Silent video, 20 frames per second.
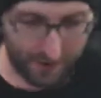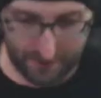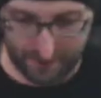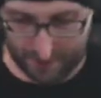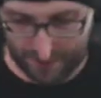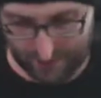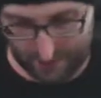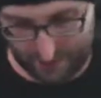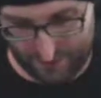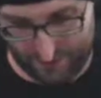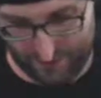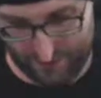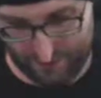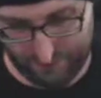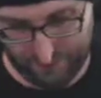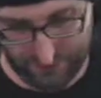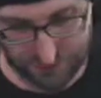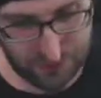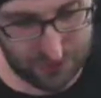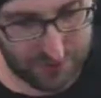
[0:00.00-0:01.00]

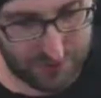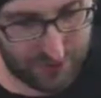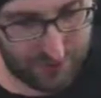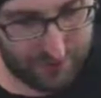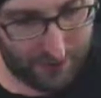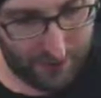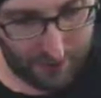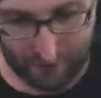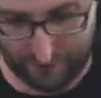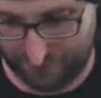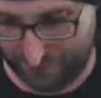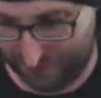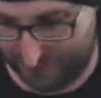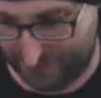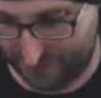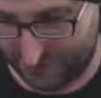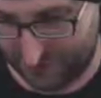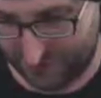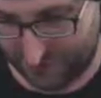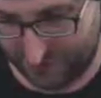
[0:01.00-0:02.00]
This one's going to be hard for me
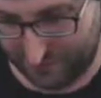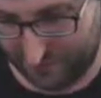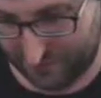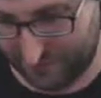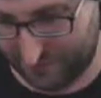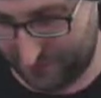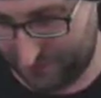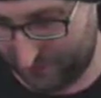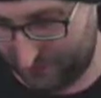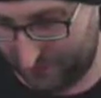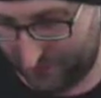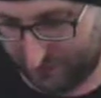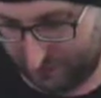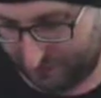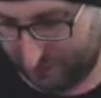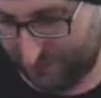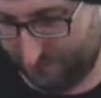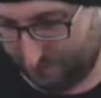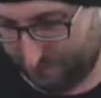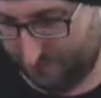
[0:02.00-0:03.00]
to
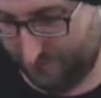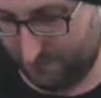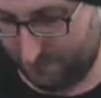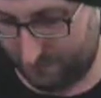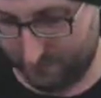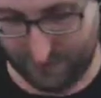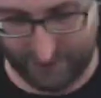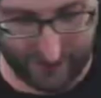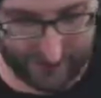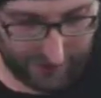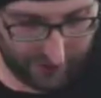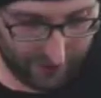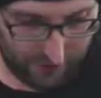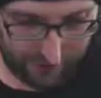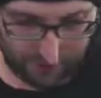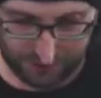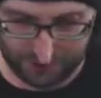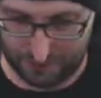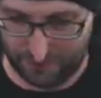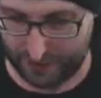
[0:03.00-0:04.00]
let go,
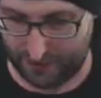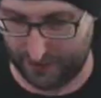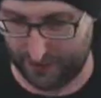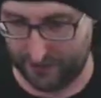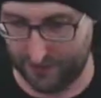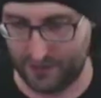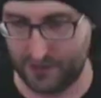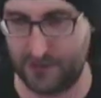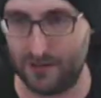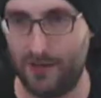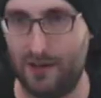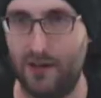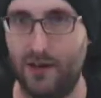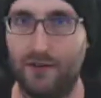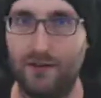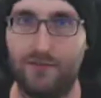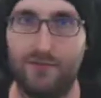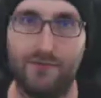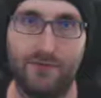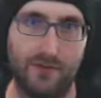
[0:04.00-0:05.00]
just because
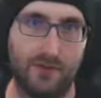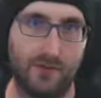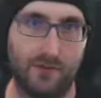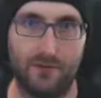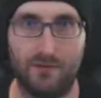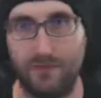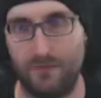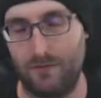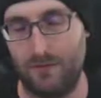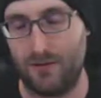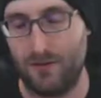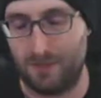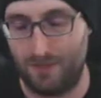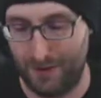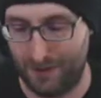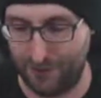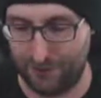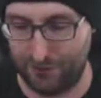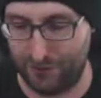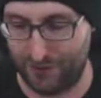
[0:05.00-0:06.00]
of
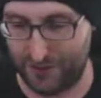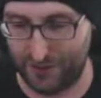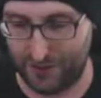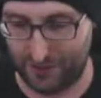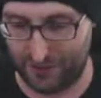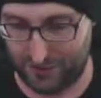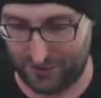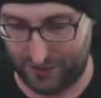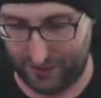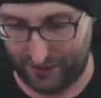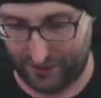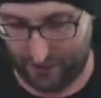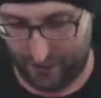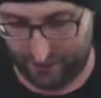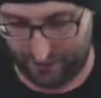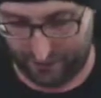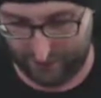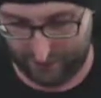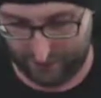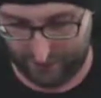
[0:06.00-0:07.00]
Bigfoot is such an
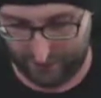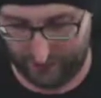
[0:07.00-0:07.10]
iconic